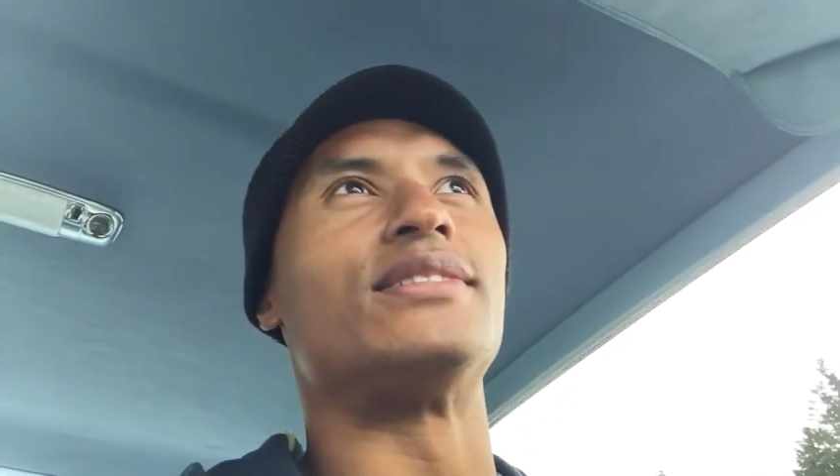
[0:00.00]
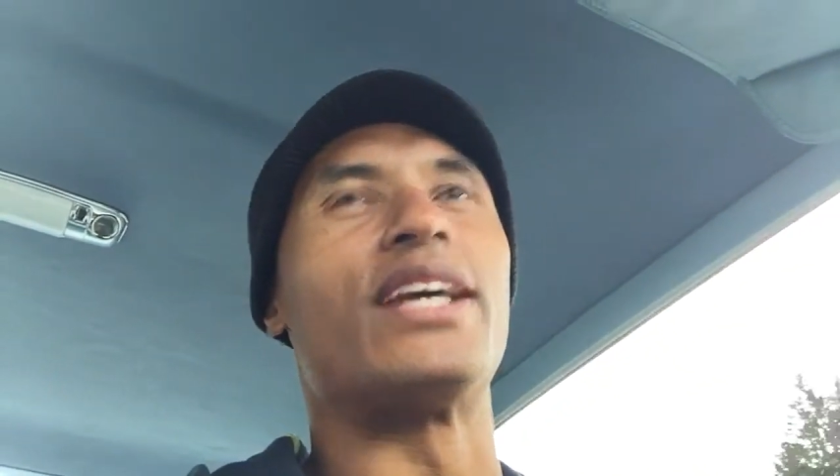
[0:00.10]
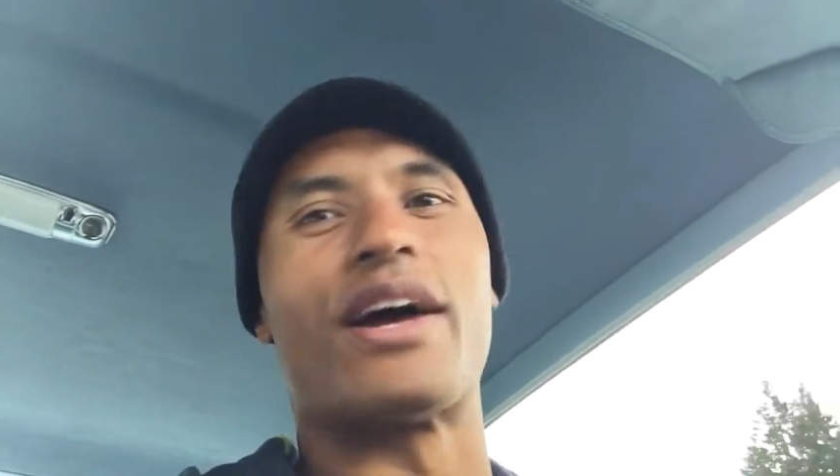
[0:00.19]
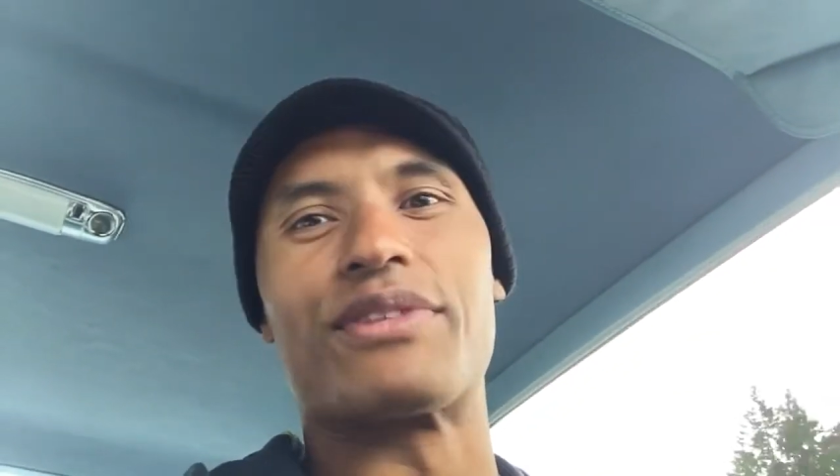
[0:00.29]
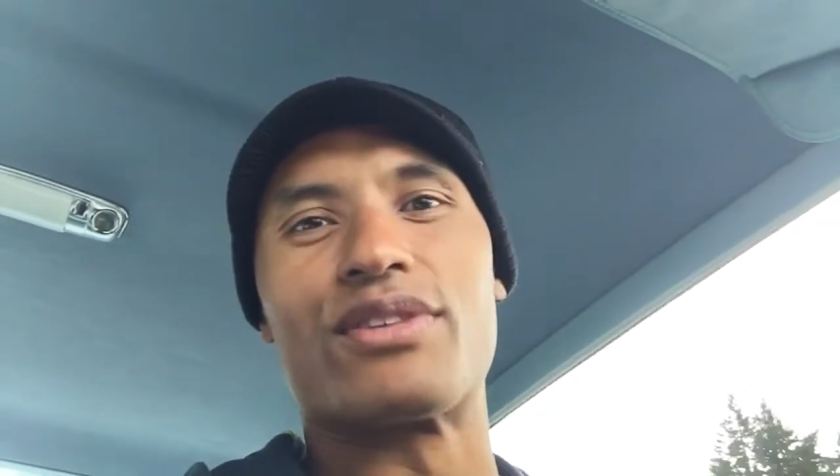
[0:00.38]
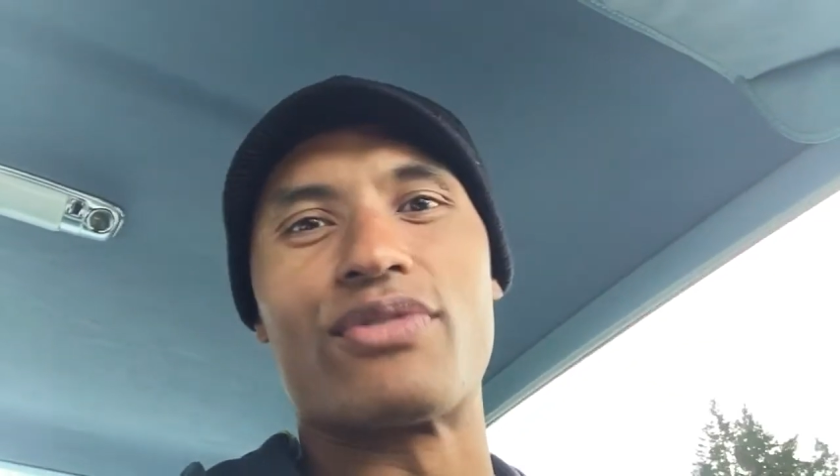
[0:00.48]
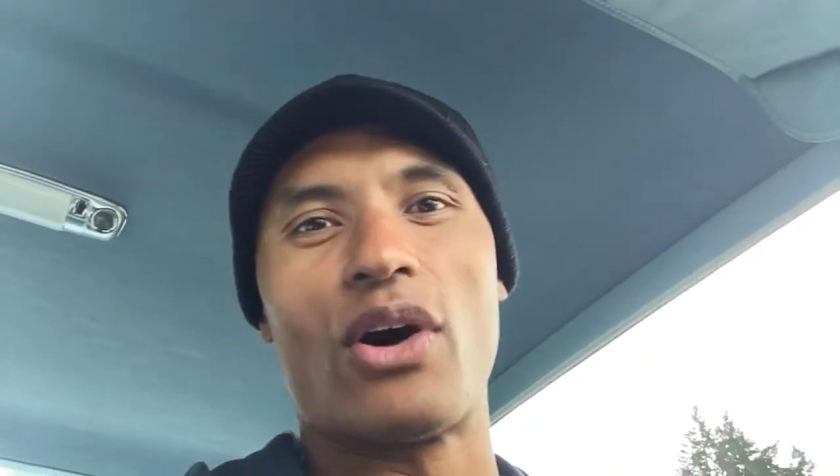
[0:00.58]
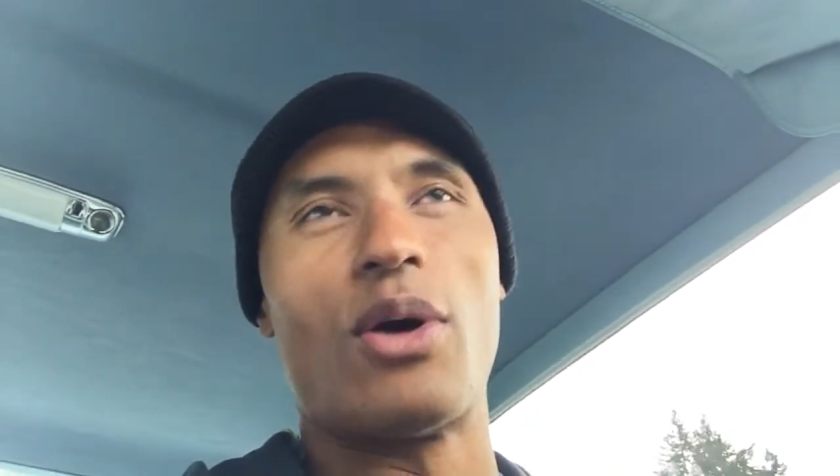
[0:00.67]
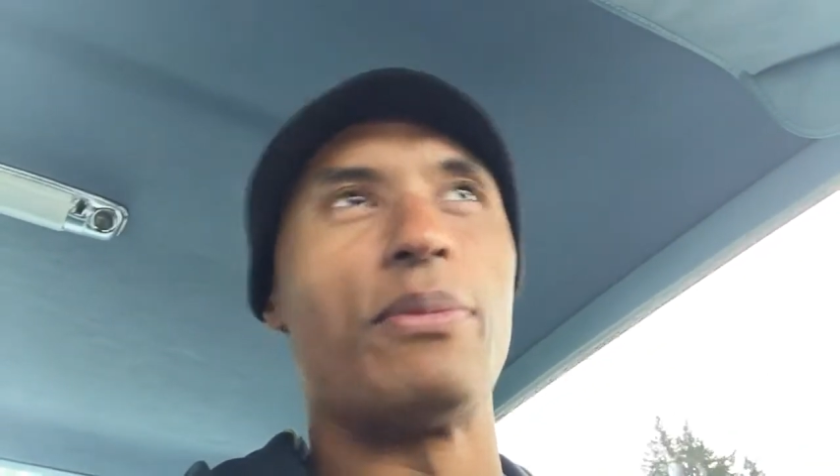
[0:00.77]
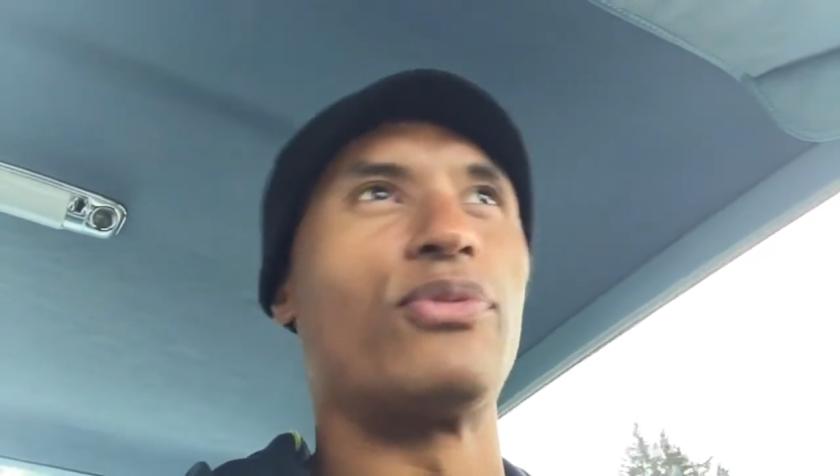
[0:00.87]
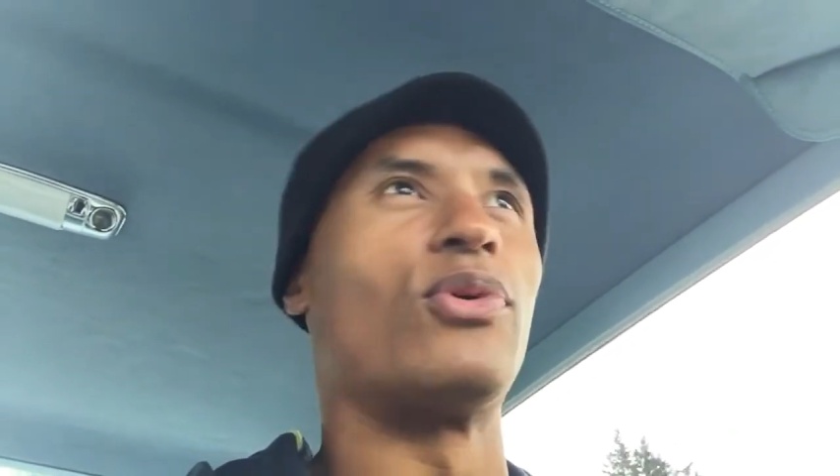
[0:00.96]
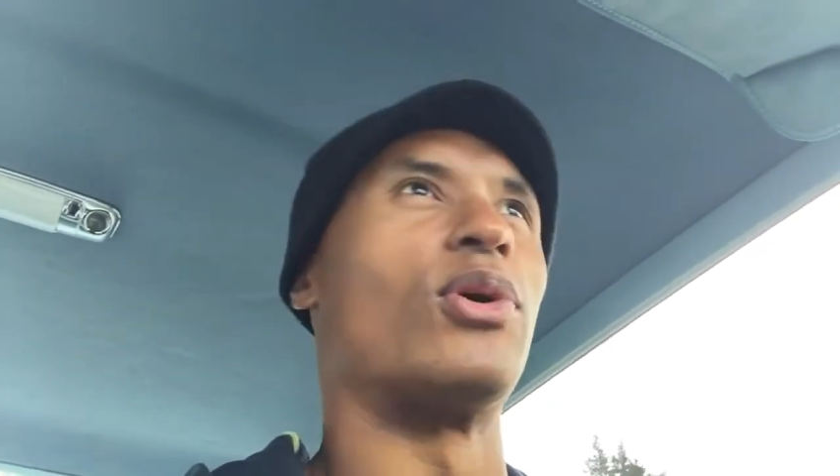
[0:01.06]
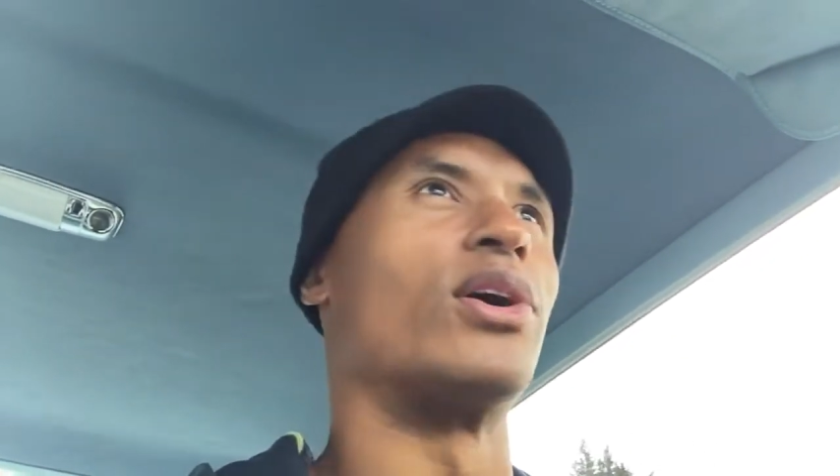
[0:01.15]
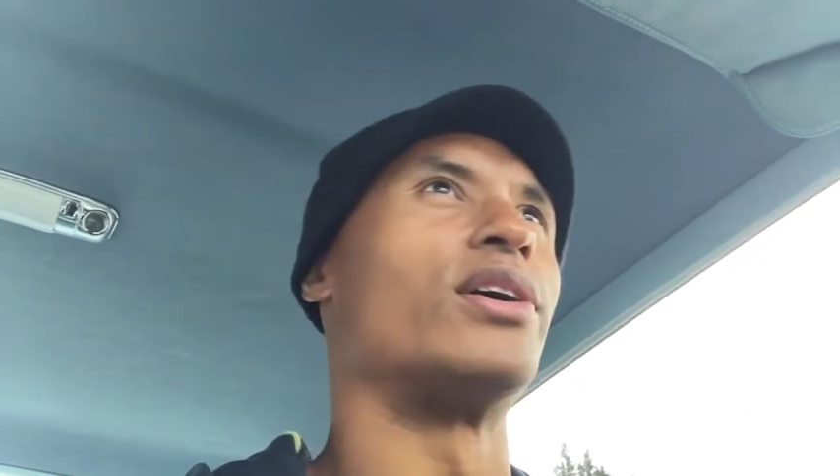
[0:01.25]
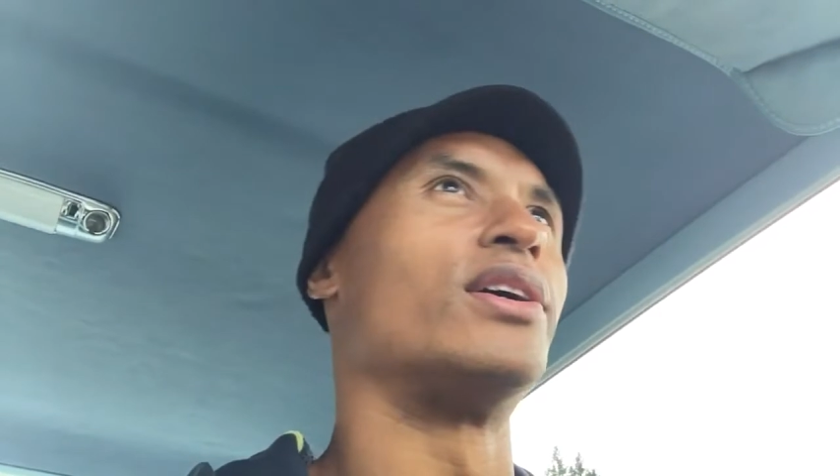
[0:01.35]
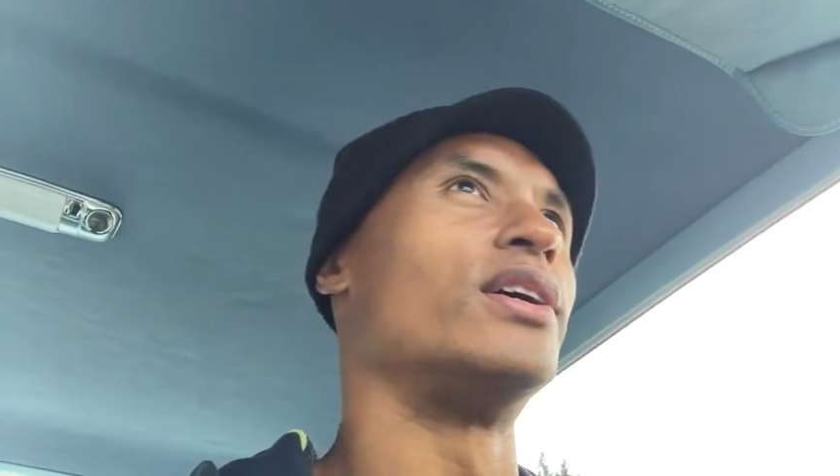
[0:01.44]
get off this phone before